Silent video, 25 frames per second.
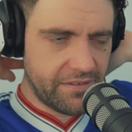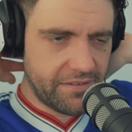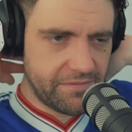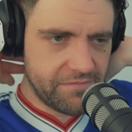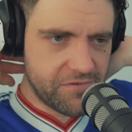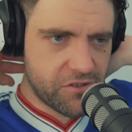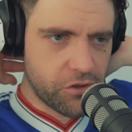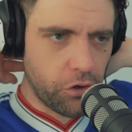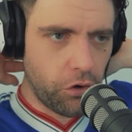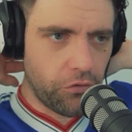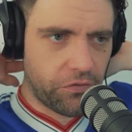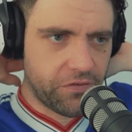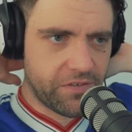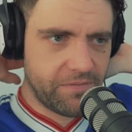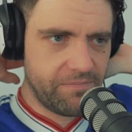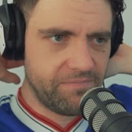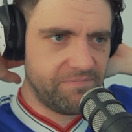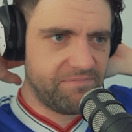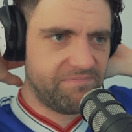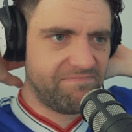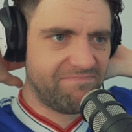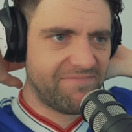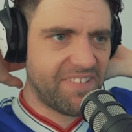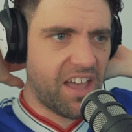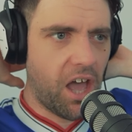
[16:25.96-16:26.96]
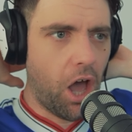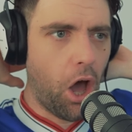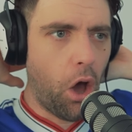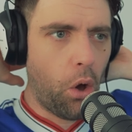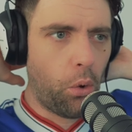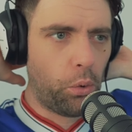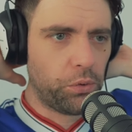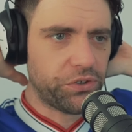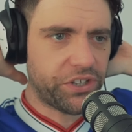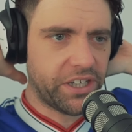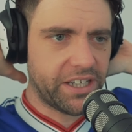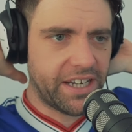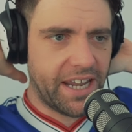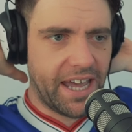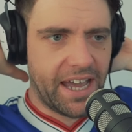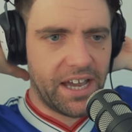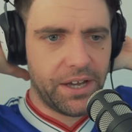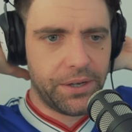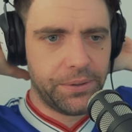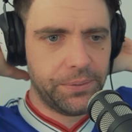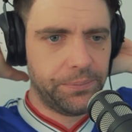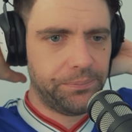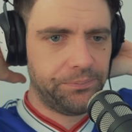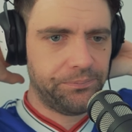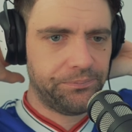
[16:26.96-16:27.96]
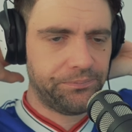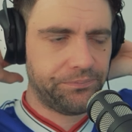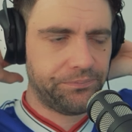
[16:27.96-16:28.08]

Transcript: sort of older now?